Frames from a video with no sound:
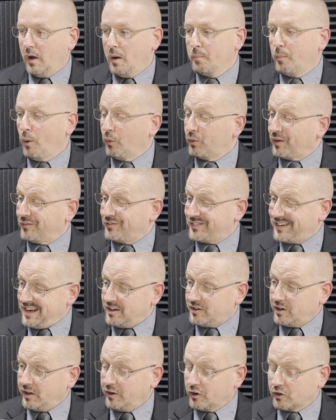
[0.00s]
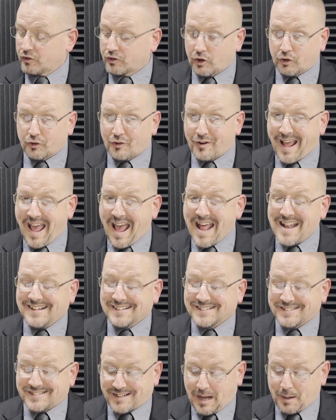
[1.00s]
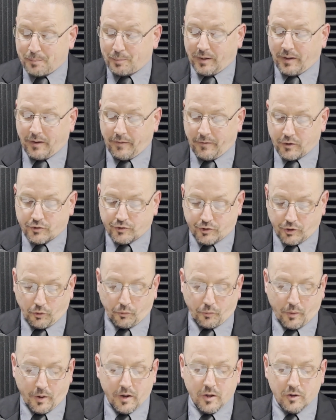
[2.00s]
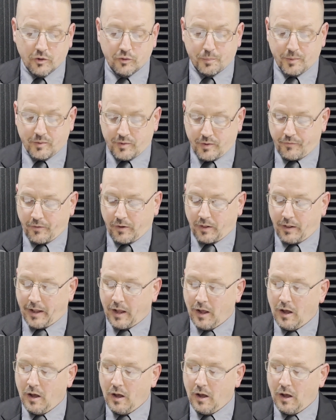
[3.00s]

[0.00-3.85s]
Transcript: both of teaching their children and discipling their children specifically.